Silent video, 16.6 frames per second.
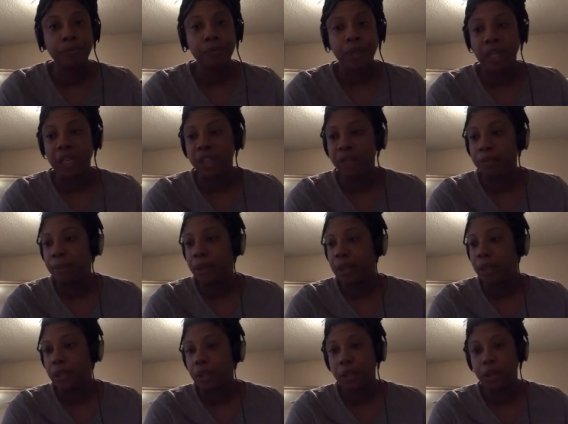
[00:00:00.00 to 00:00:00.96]
I have
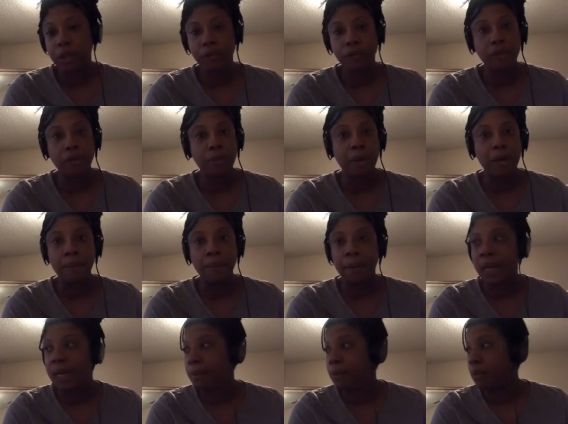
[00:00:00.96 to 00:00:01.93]
been looking for my
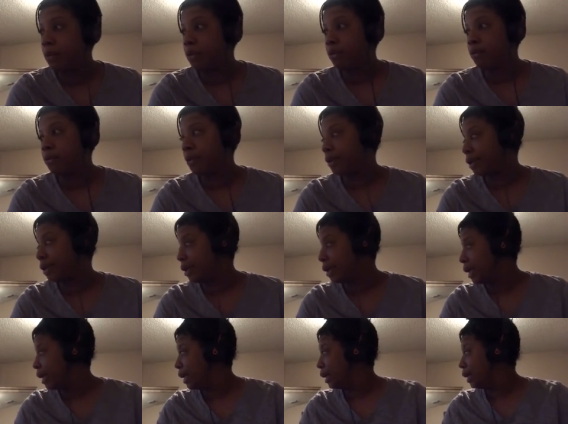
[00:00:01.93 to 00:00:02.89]
Bible for the
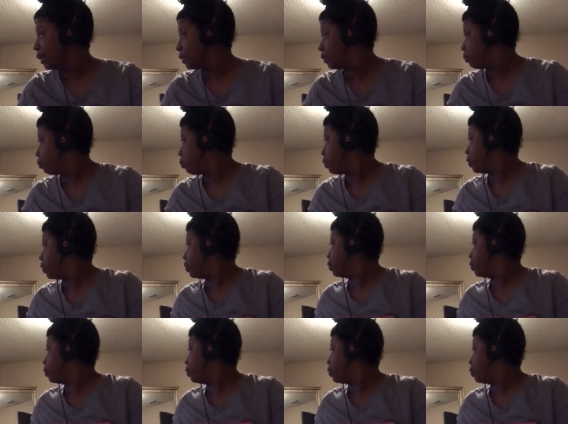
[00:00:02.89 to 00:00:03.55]
last 1 or